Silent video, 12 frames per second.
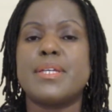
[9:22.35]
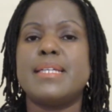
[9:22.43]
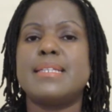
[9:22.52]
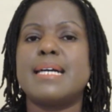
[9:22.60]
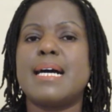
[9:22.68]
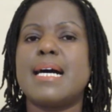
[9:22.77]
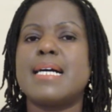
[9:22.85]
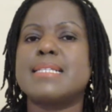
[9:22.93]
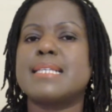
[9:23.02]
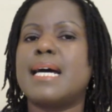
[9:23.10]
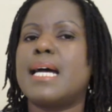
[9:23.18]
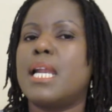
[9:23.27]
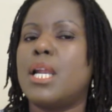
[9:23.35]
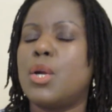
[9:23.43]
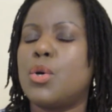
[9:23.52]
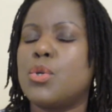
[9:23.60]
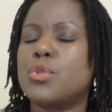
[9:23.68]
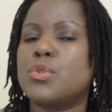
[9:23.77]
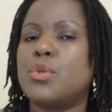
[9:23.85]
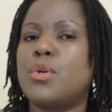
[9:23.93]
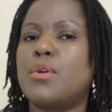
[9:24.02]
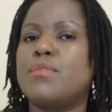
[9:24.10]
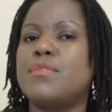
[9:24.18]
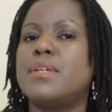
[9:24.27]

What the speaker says: it has a lot of,